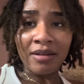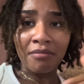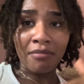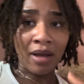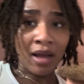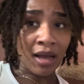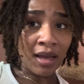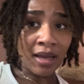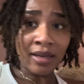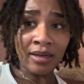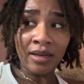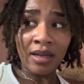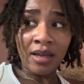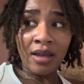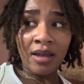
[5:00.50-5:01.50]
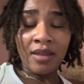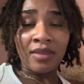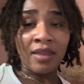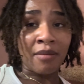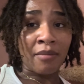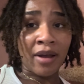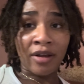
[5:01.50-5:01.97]
mind
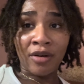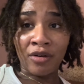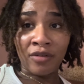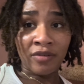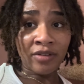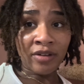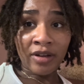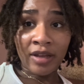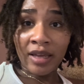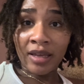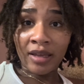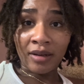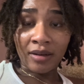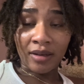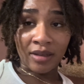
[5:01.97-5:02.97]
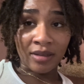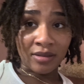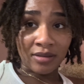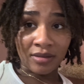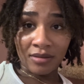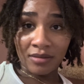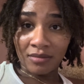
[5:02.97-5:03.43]
that might go over their head
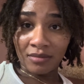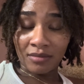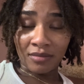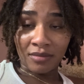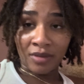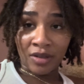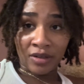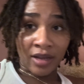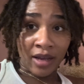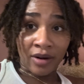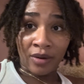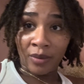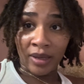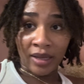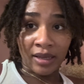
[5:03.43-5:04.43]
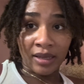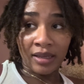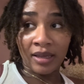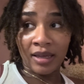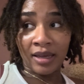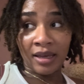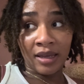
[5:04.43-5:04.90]
because they're not awake.
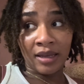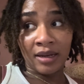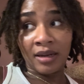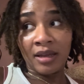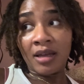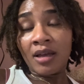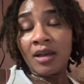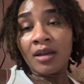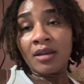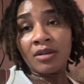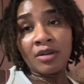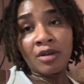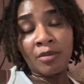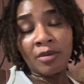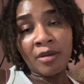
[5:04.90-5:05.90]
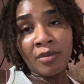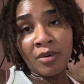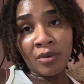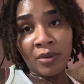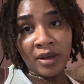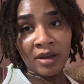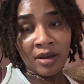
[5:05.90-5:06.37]
And,
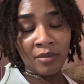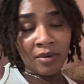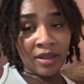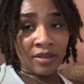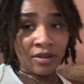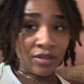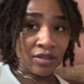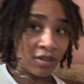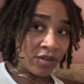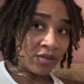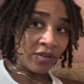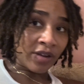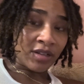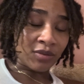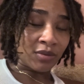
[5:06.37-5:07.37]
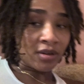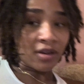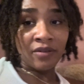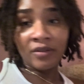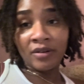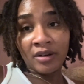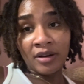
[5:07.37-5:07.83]
people wake up at their certain rates
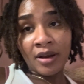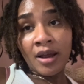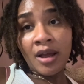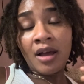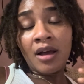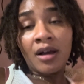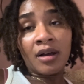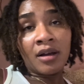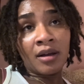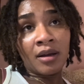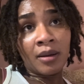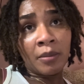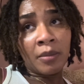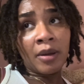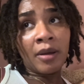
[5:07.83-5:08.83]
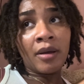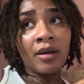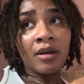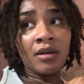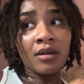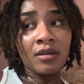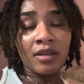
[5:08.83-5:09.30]
whenever.
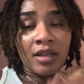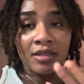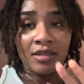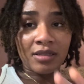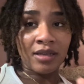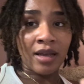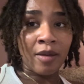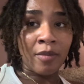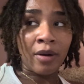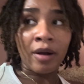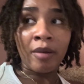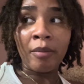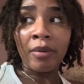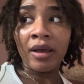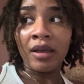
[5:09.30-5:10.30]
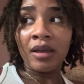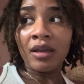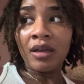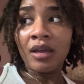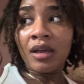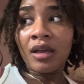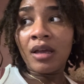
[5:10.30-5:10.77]
That's a sidebar. But
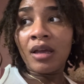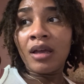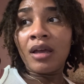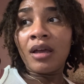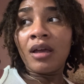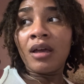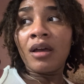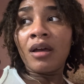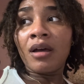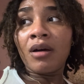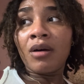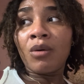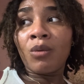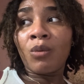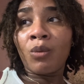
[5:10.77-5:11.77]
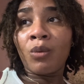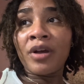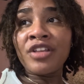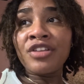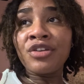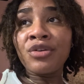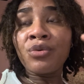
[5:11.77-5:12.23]

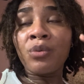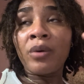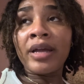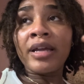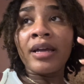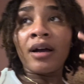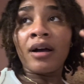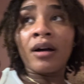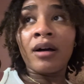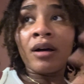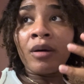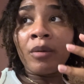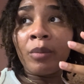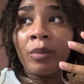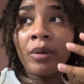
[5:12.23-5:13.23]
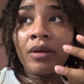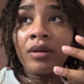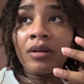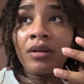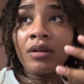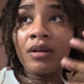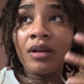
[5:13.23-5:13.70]
when you wake up,
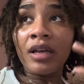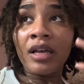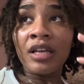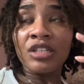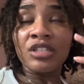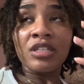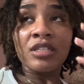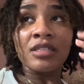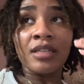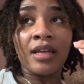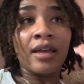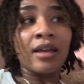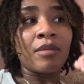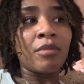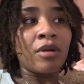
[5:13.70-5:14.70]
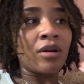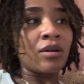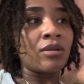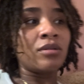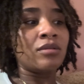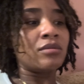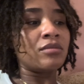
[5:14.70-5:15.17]
it's just like,
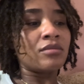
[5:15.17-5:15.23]
bro,